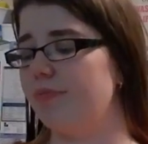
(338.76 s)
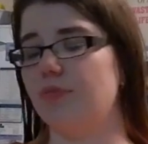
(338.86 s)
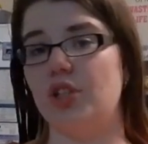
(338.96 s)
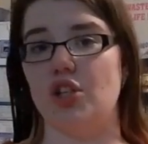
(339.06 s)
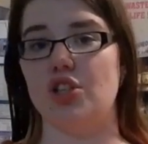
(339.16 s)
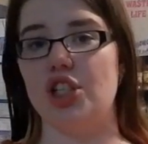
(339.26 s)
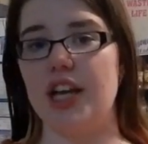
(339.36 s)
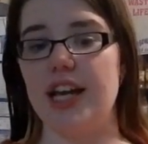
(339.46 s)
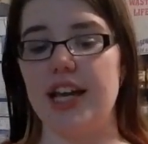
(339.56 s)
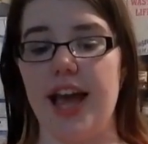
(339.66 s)
So
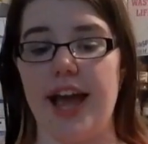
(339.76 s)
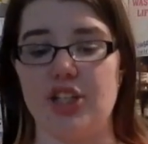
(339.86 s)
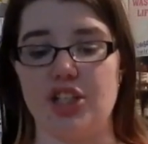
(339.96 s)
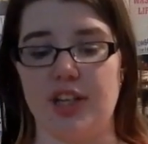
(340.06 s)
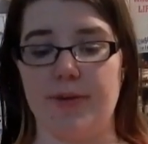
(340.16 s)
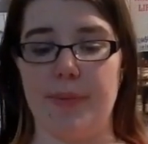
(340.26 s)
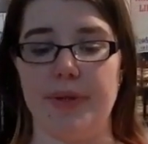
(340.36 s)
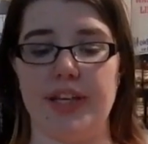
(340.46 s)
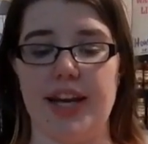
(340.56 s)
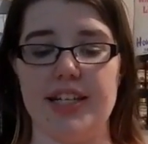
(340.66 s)
she actually came up with
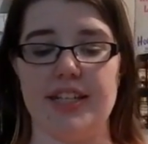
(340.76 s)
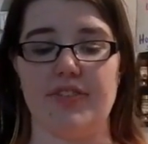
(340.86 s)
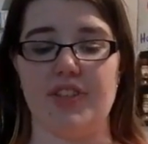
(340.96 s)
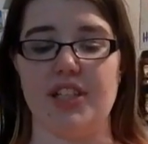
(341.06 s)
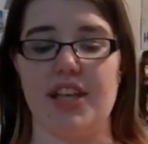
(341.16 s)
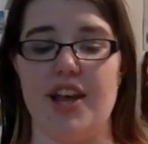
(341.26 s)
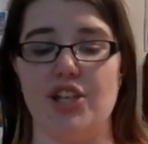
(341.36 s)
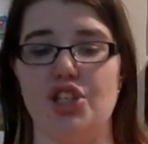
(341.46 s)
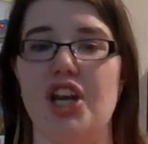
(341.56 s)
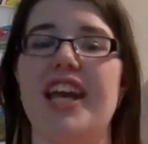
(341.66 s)
the ideas of this, and
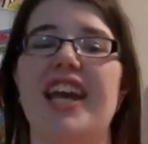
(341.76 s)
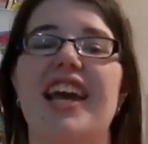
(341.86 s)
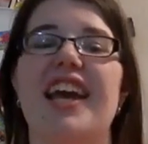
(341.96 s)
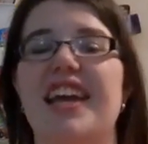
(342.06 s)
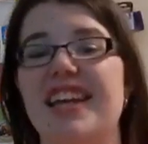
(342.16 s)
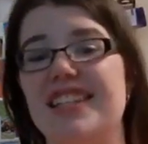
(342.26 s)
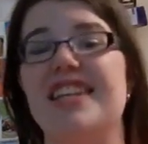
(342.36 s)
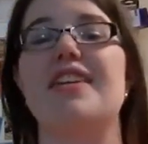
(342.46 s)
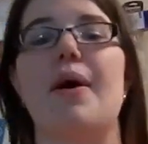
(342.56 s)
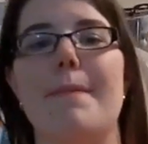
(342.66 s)
she
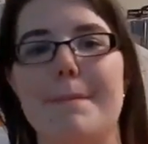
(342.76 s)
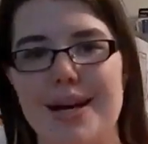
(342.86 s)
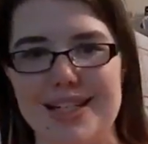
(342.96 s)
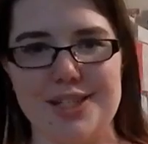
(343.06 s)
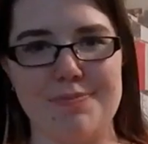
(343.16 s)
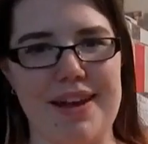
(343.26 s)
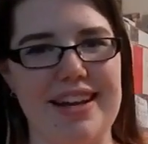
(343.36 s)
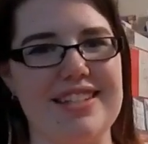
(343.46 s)
did much better.